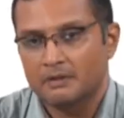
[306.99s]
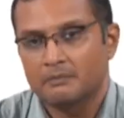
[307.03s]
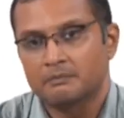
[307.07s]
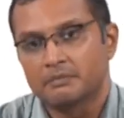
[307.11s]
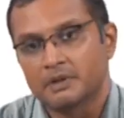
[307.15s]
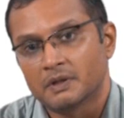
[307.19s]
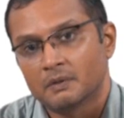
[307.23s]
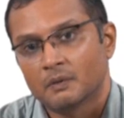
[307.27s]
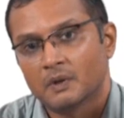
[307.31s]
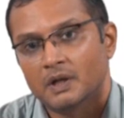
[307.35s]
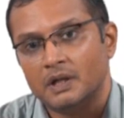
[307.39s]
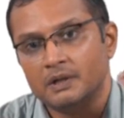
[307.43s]

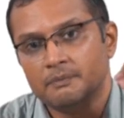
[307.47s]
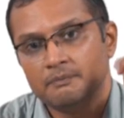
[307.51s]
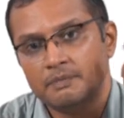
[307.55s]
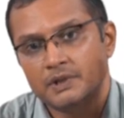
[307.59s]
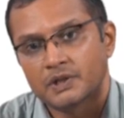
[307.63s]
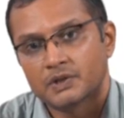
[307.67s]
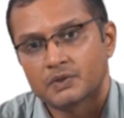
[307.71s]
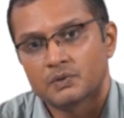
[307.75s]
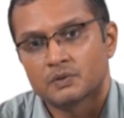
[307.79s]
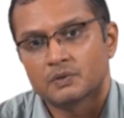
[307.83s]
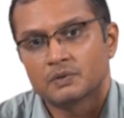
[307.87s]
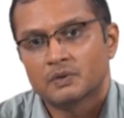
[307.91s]
p1
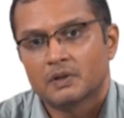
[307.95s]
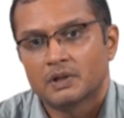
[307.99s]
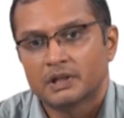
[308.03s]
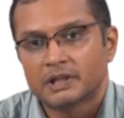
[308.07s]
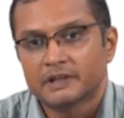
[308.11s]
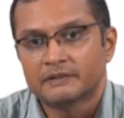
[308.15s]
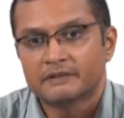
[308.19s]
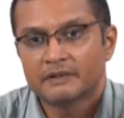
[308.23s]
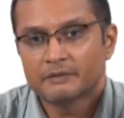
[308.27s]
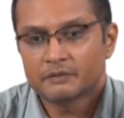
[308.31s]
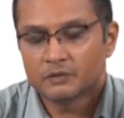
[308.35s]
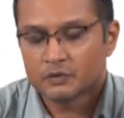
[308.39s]
p2 all
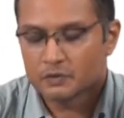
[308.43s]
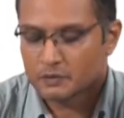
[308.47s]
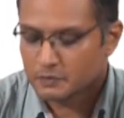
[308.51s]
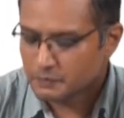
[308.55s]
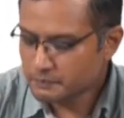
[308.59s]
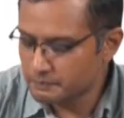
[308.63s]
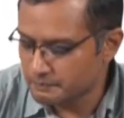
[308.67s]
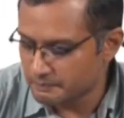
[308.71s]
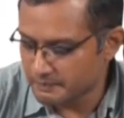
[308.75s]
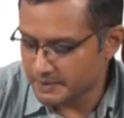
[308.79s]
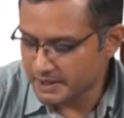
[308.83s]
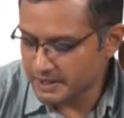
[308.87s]
the way up to
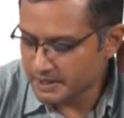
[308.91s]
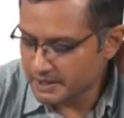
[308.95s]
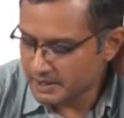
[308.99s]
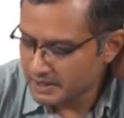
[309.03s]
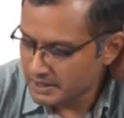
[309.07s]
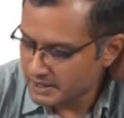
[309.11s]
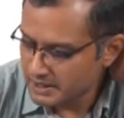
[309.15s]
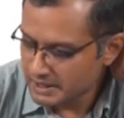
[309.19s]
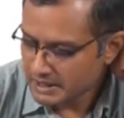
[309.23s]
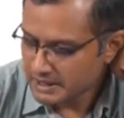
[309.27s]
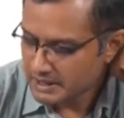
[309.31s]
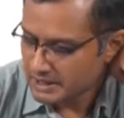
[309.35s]

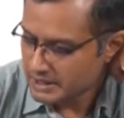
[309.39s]
p